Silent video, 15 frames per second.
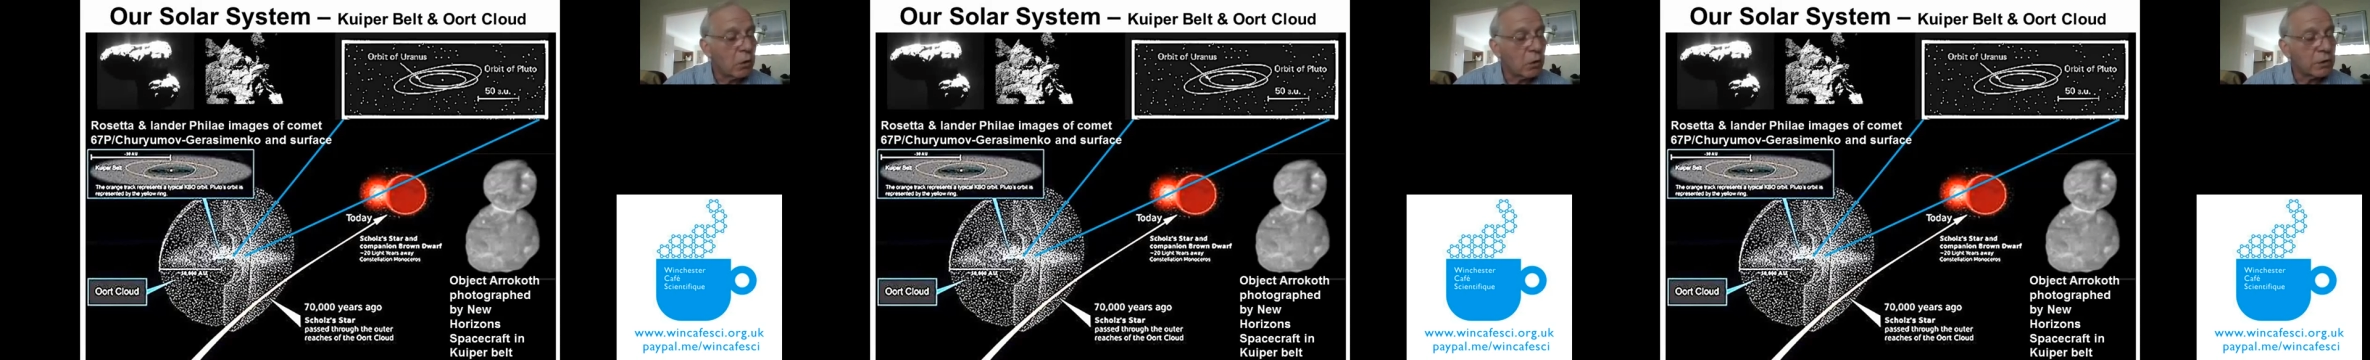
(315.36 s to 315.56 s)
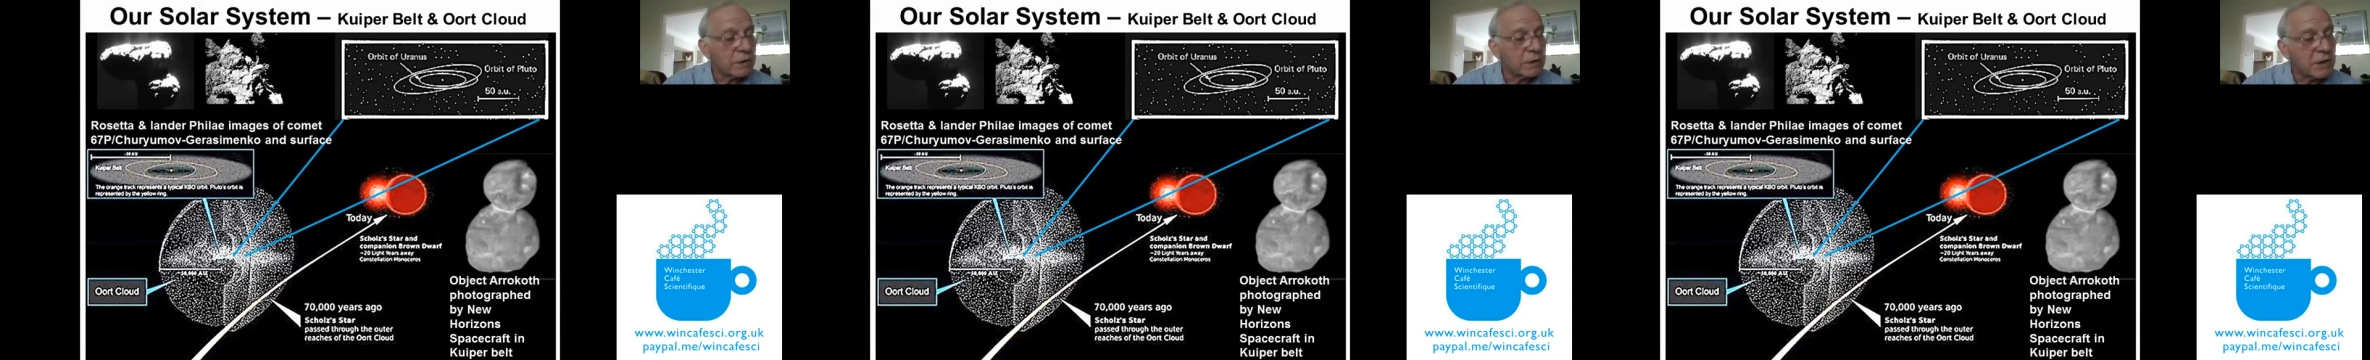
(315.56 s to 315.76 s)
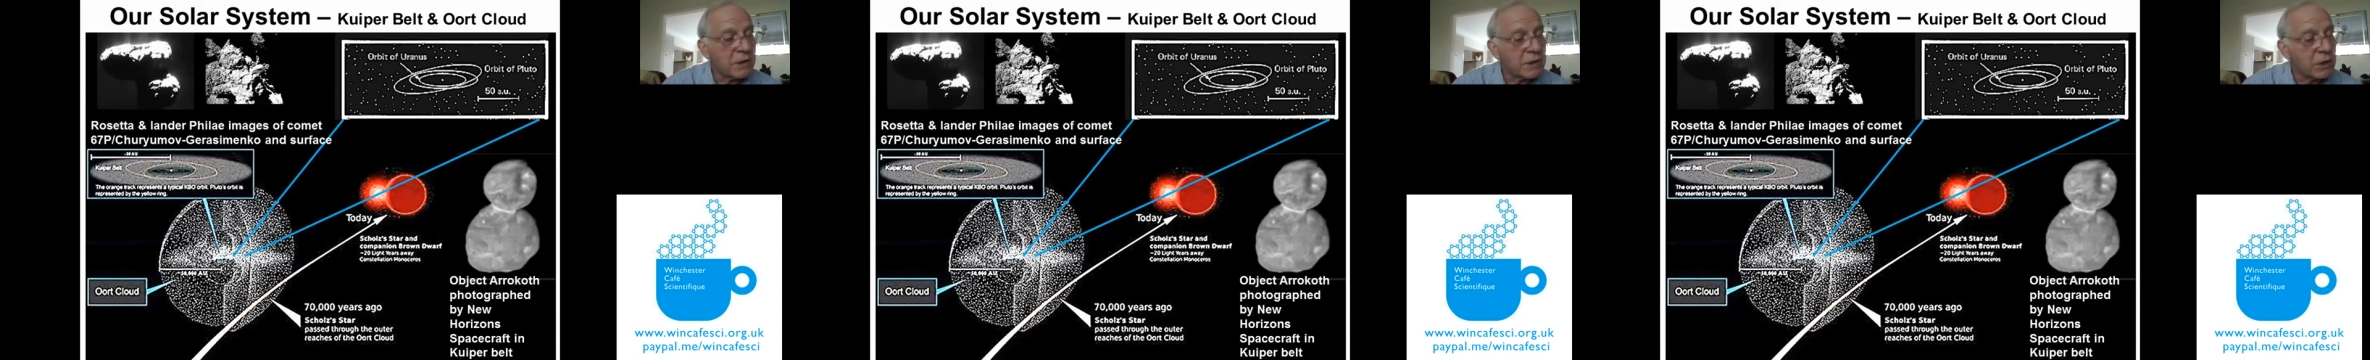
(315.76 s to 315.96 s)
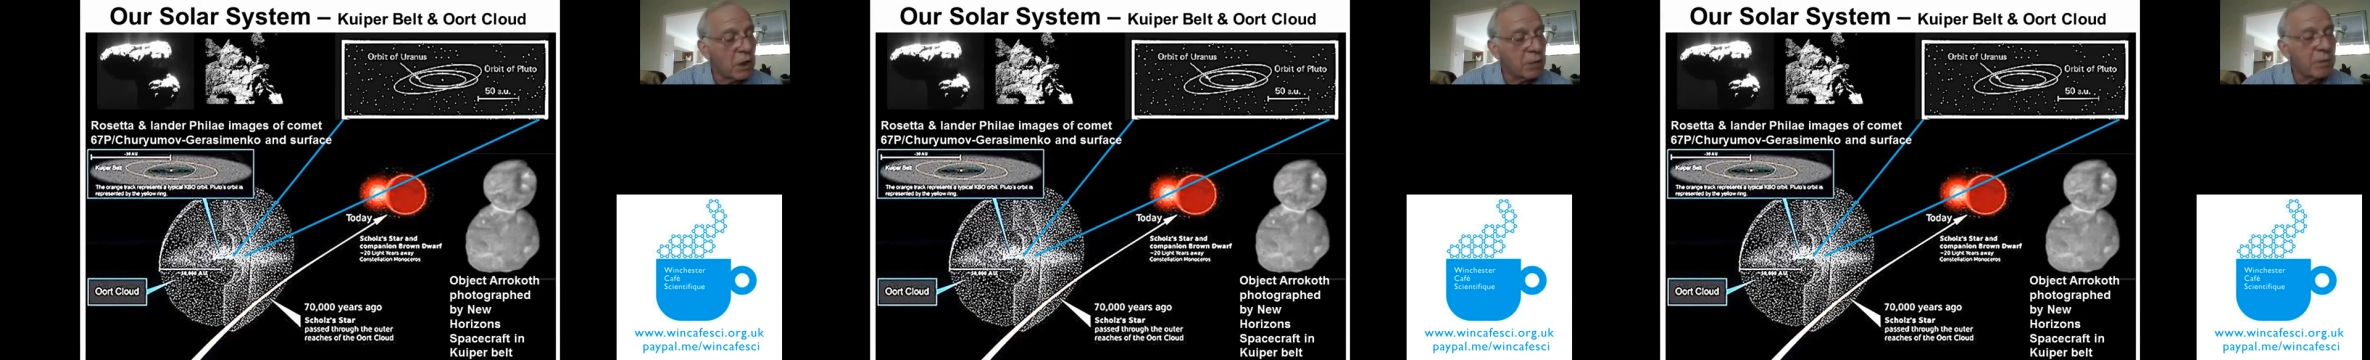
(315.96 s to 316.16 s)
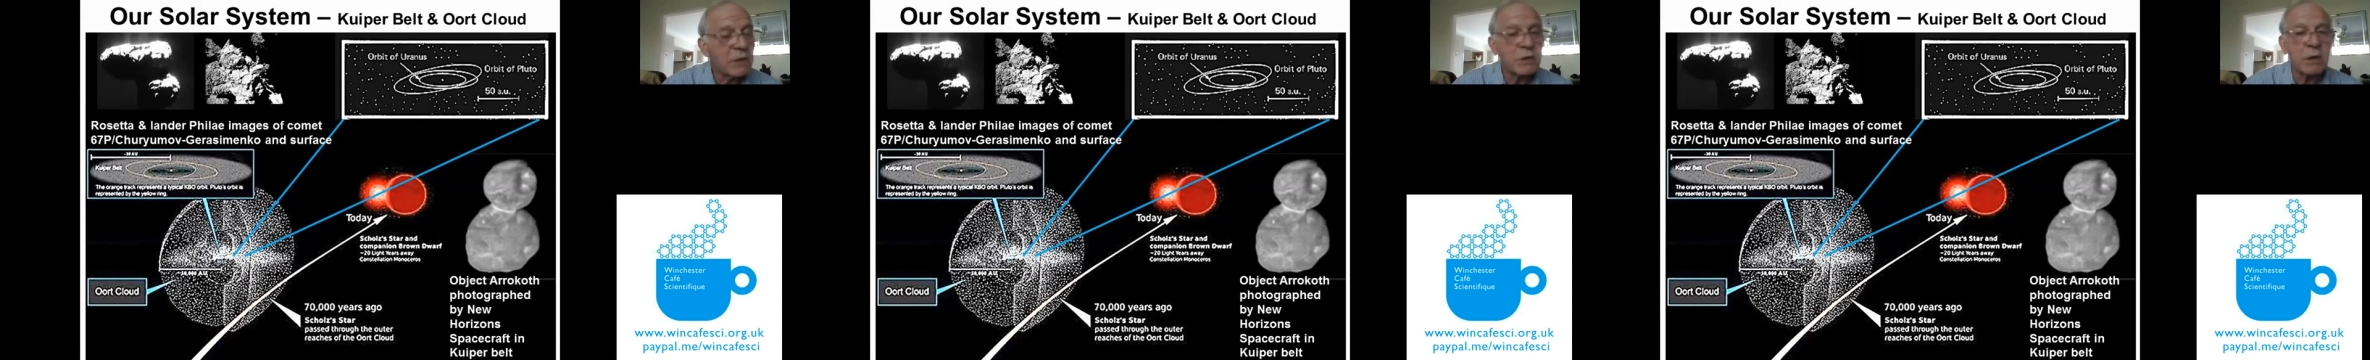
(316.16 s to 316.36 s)

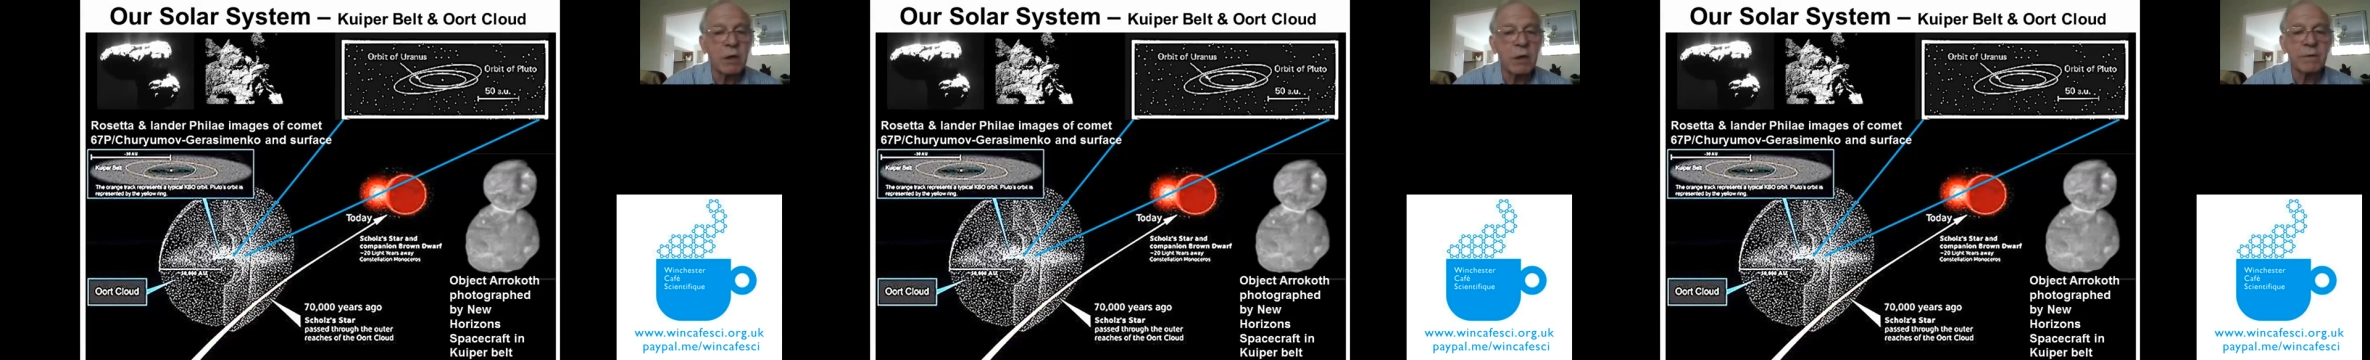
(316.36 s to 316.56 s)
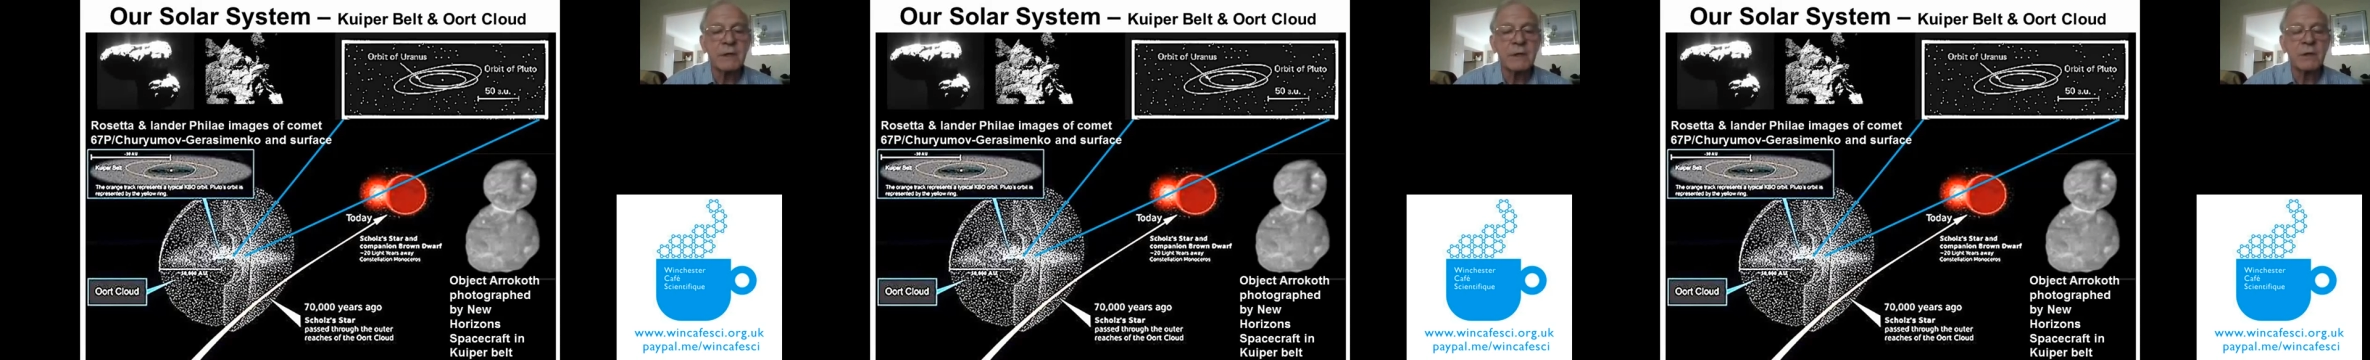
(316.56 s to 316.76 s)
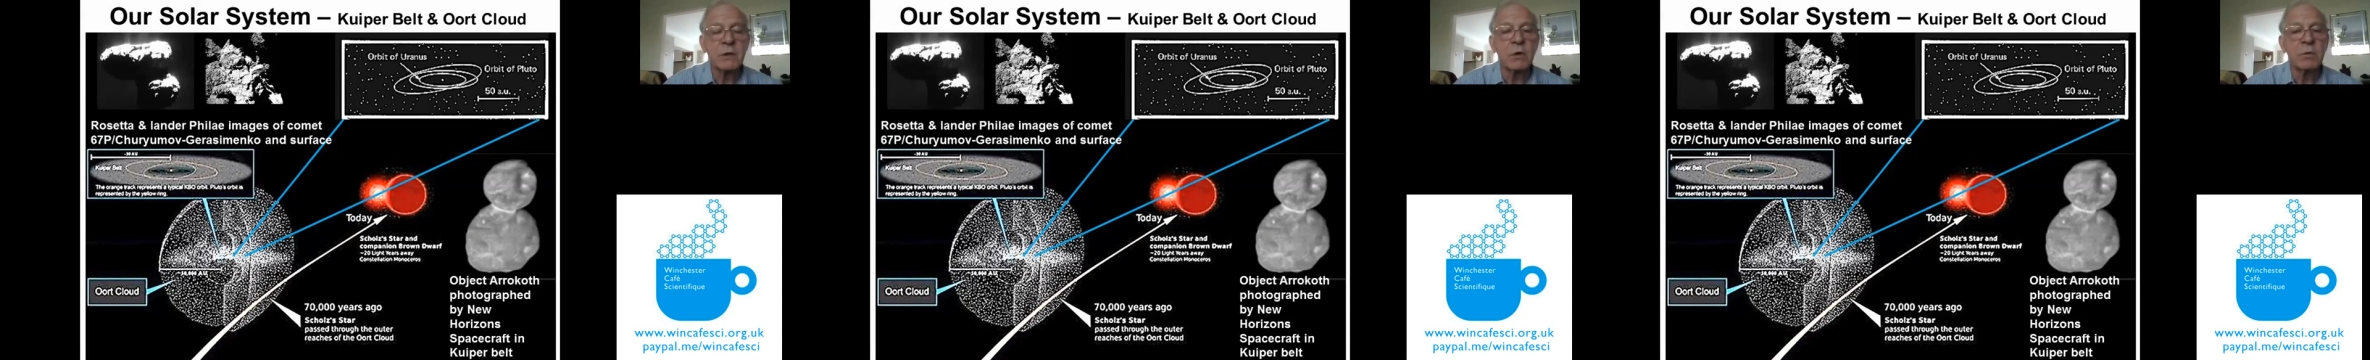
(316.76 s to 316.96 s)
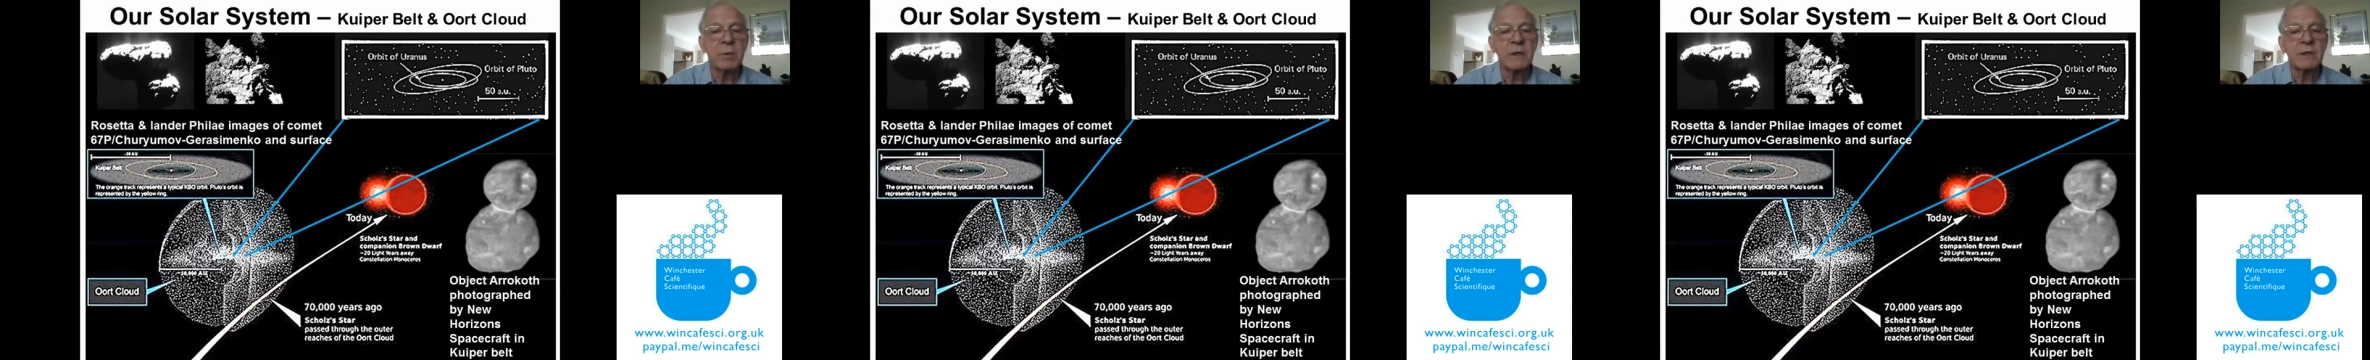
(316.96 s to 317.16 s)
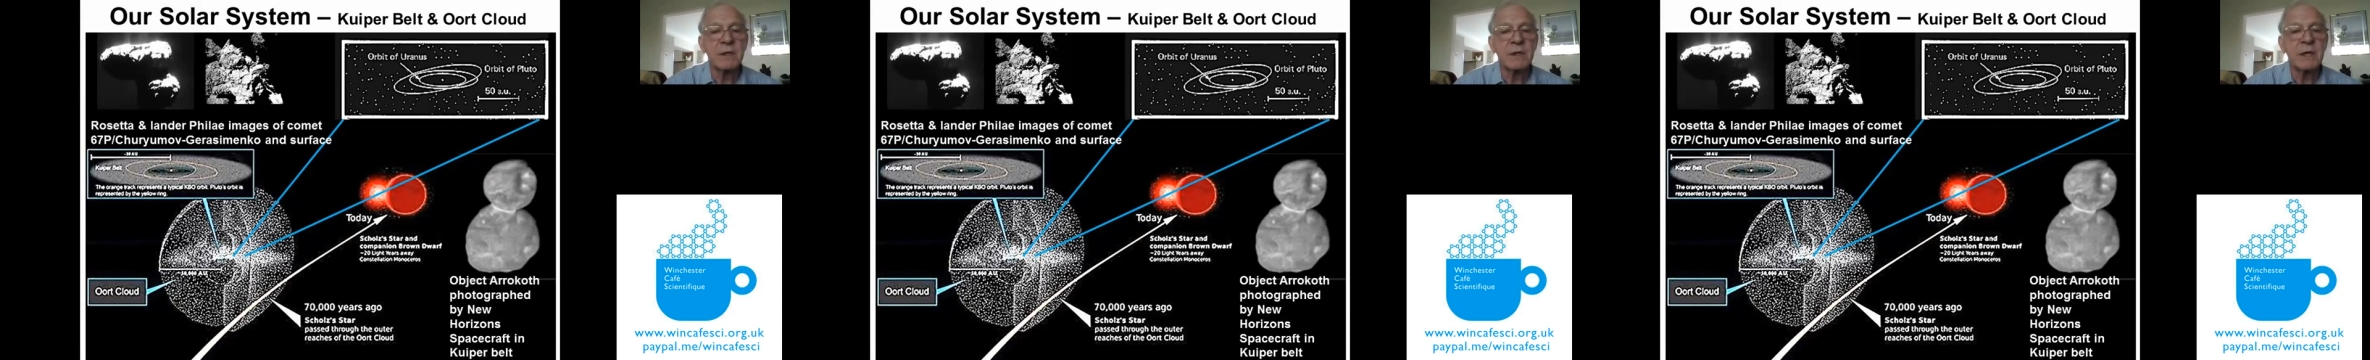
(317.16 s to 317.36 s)
disturbance of these orbits